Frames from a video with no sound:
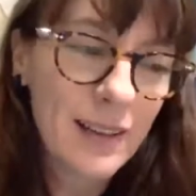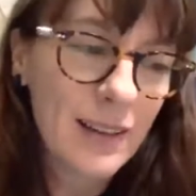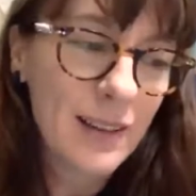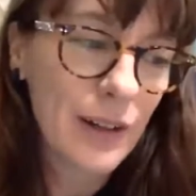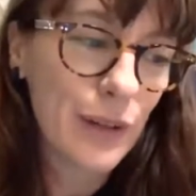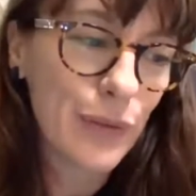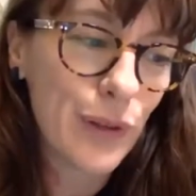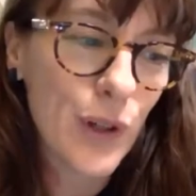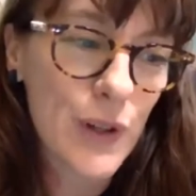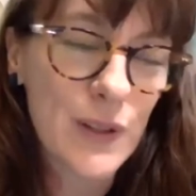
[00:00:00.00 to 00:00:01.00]
there are a
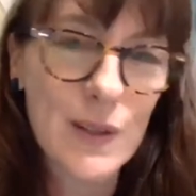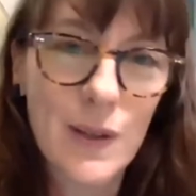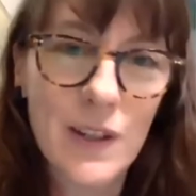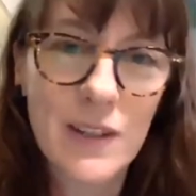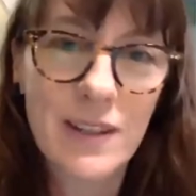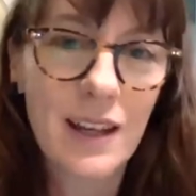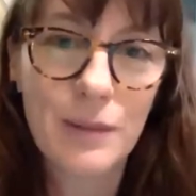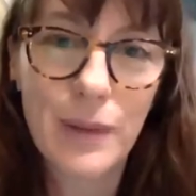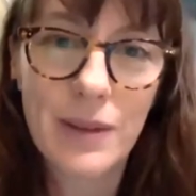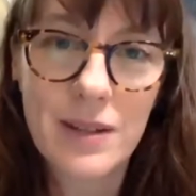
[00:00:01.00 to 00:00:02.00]
few costs
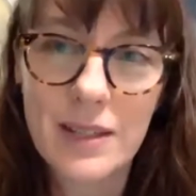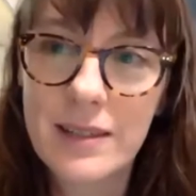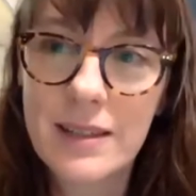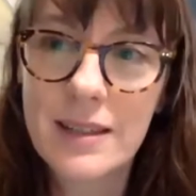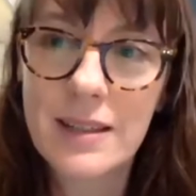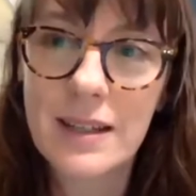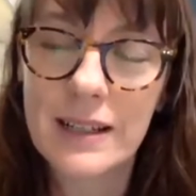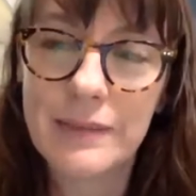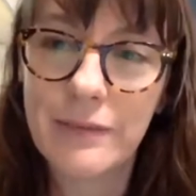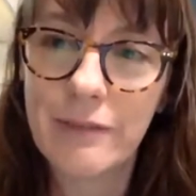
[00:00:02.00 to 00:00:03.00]
associated with just
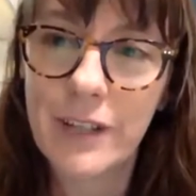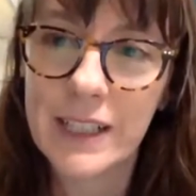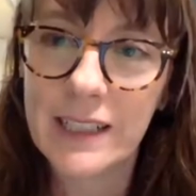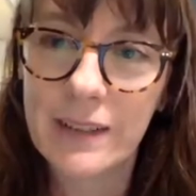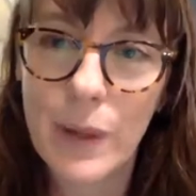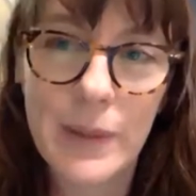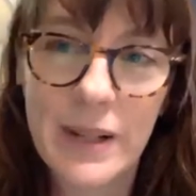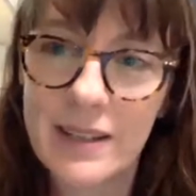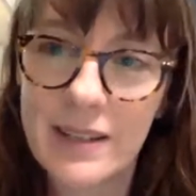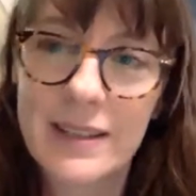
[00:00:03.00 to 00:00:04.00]
running the
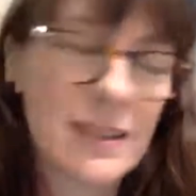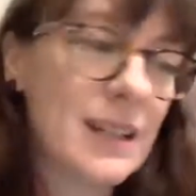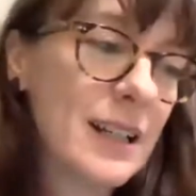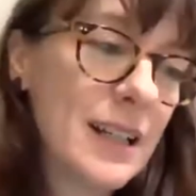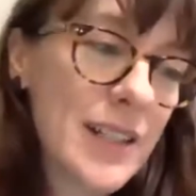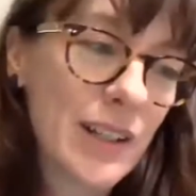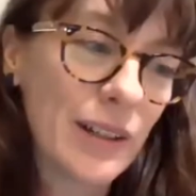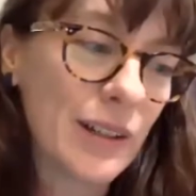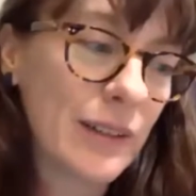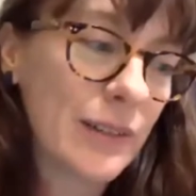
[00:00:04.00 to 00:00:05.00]
webinars.
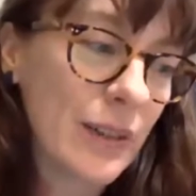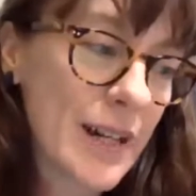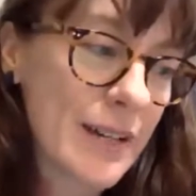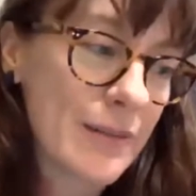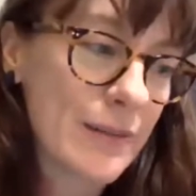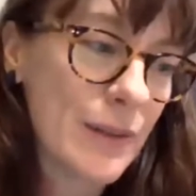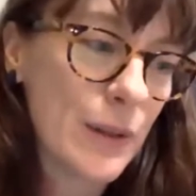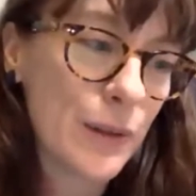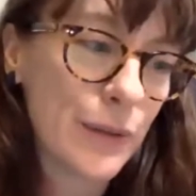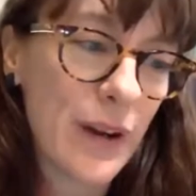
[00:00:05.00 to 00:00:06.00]
So
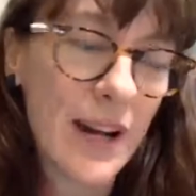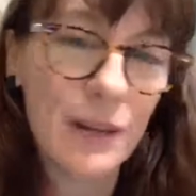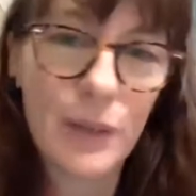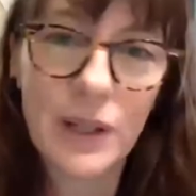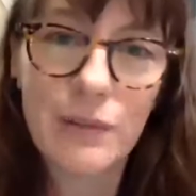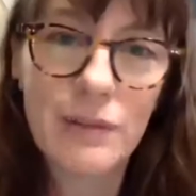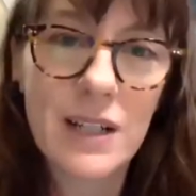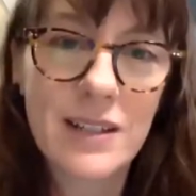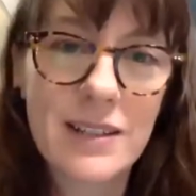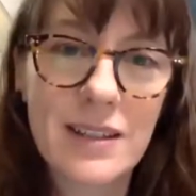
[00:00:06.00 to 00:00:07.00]
you'll find when you
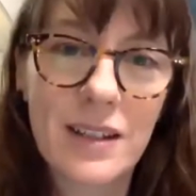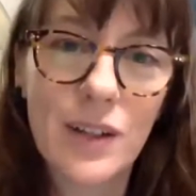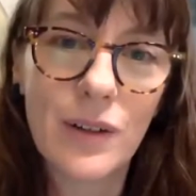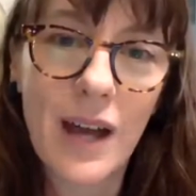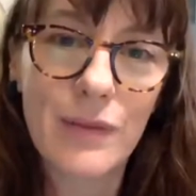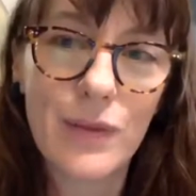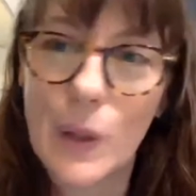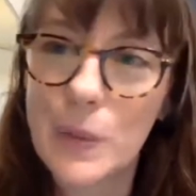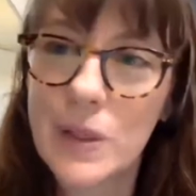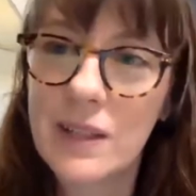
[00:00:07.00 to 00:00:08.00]
register, you have the
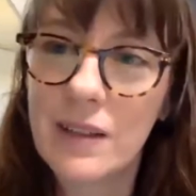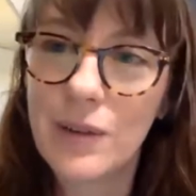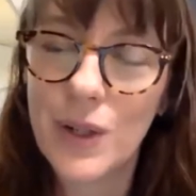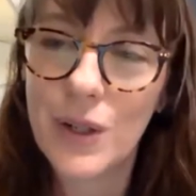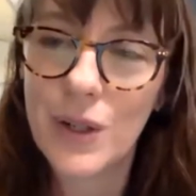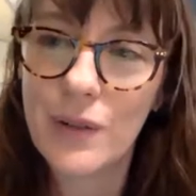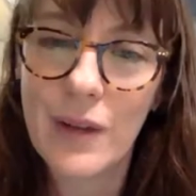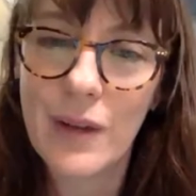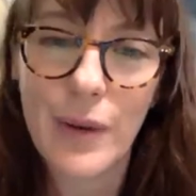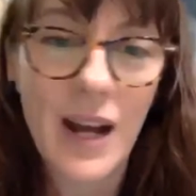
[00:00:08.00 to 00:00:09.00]
option through
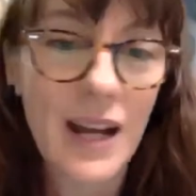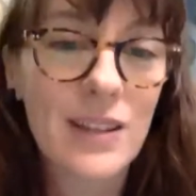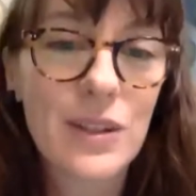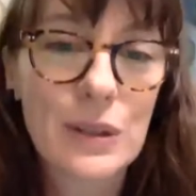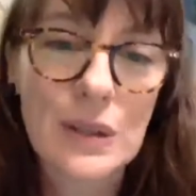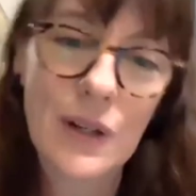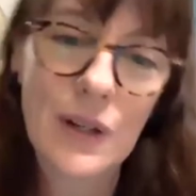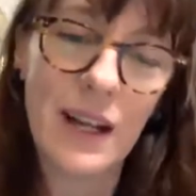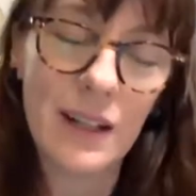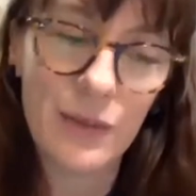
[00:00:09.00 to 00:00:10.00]
Eventbrite to
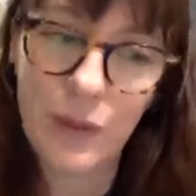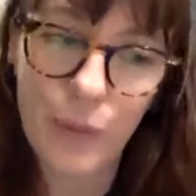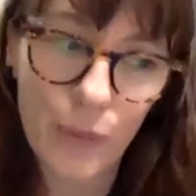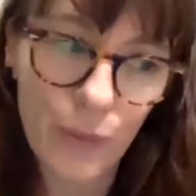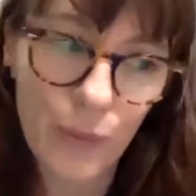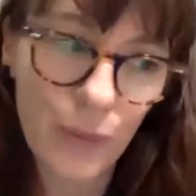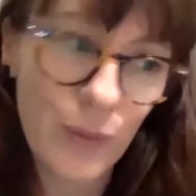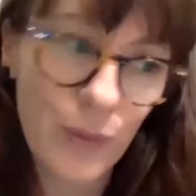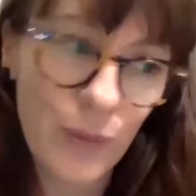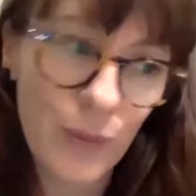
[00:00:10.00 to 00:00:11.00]
donate if you
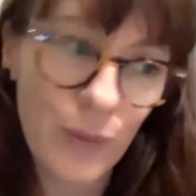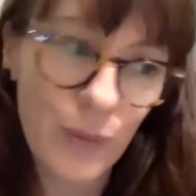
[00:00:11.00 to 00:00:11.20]
can.